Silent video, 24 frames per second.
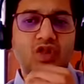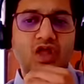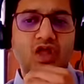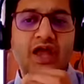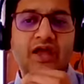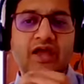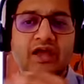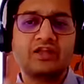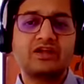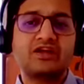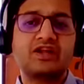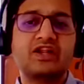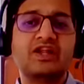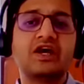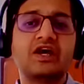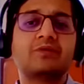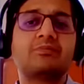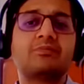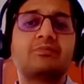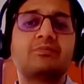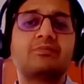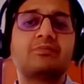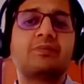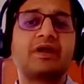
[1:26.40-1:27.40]
I can clear
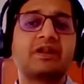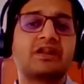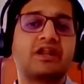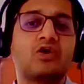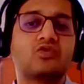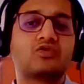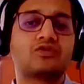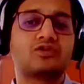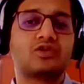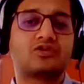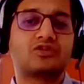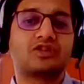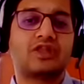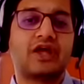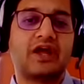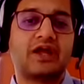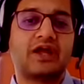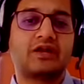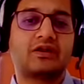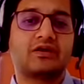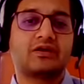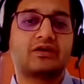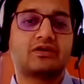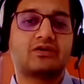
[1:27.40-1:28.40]
my doubts on
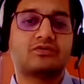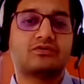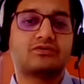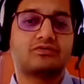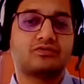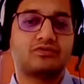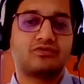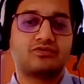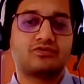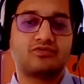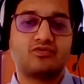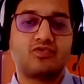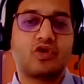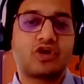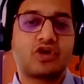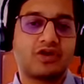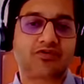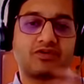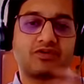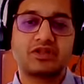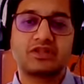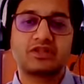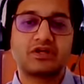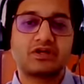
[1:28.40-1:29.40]
that
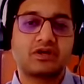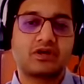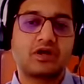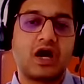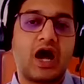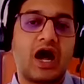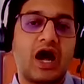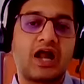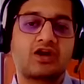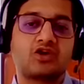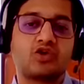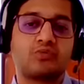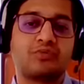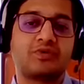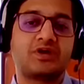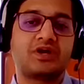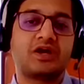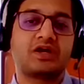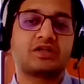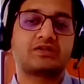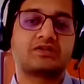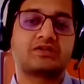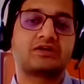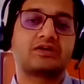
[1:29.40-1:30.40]
whatever the hard topic
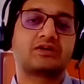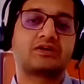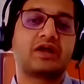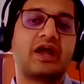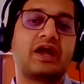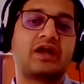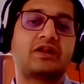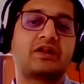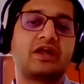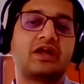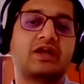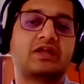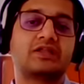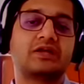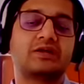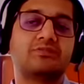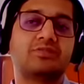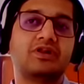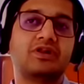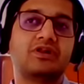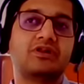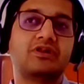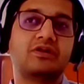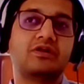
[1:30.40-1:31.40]
is there. And
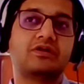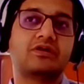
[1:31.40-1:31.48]
example,